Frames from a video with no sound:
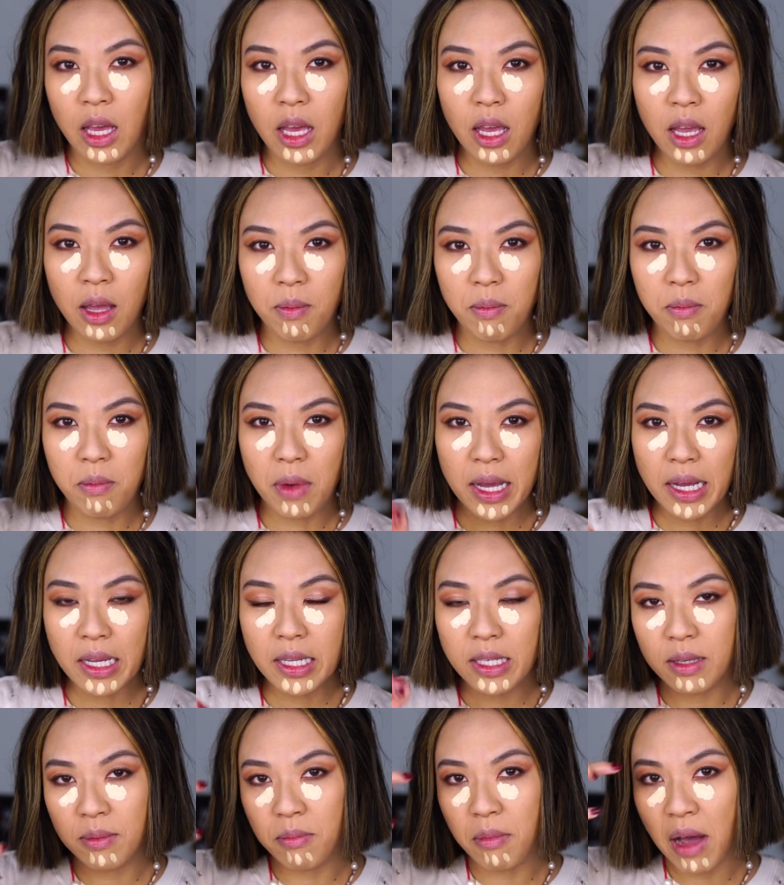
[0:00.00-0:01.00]
it
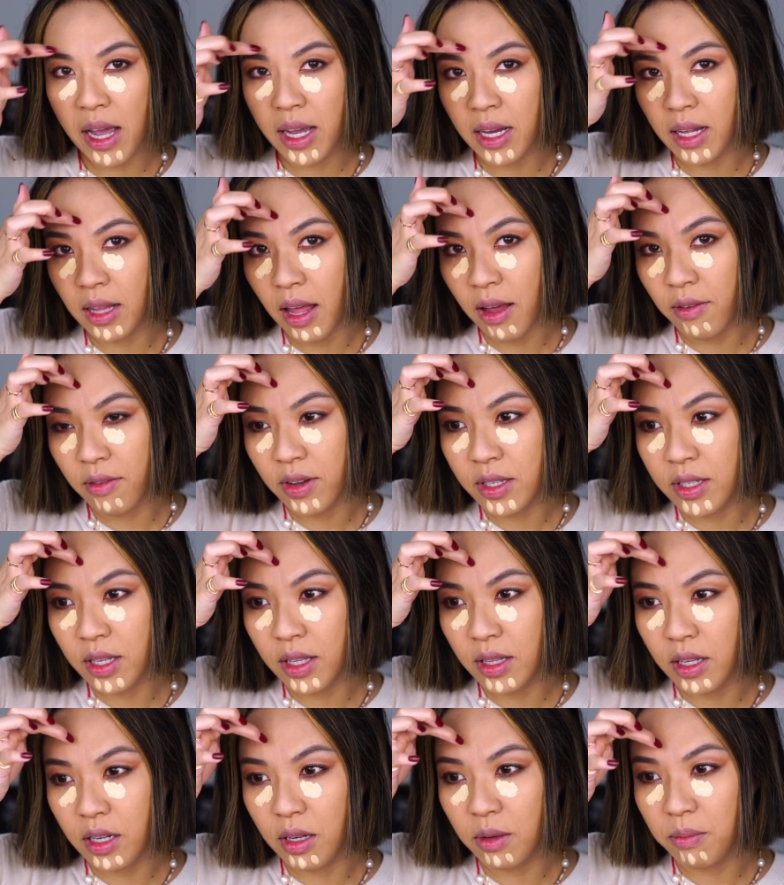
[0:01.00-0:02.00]
makes my 11s a
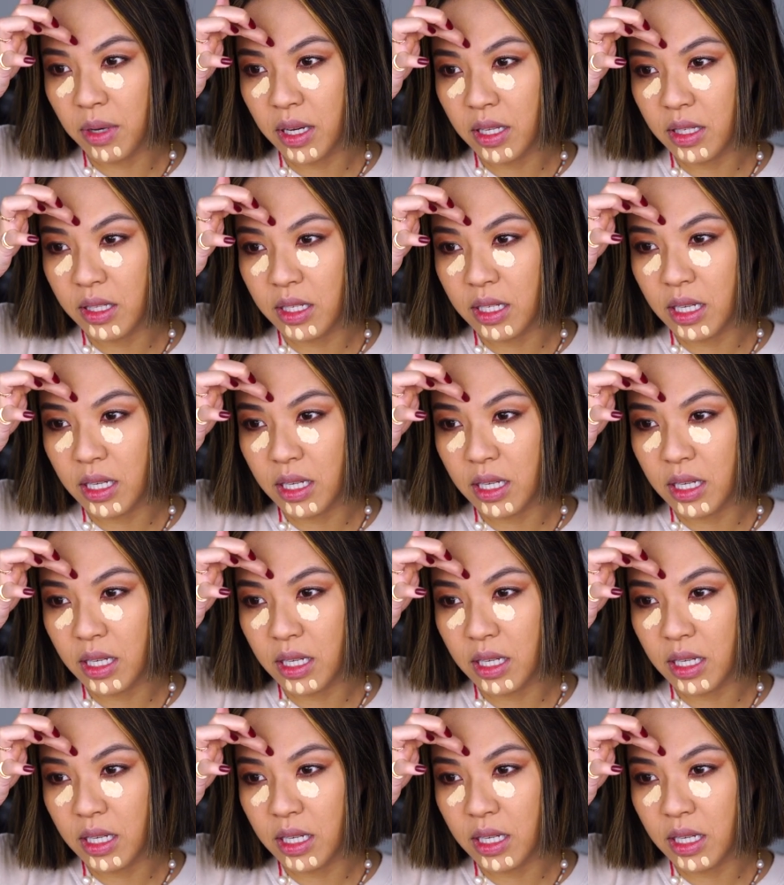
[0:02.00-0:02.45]
little bit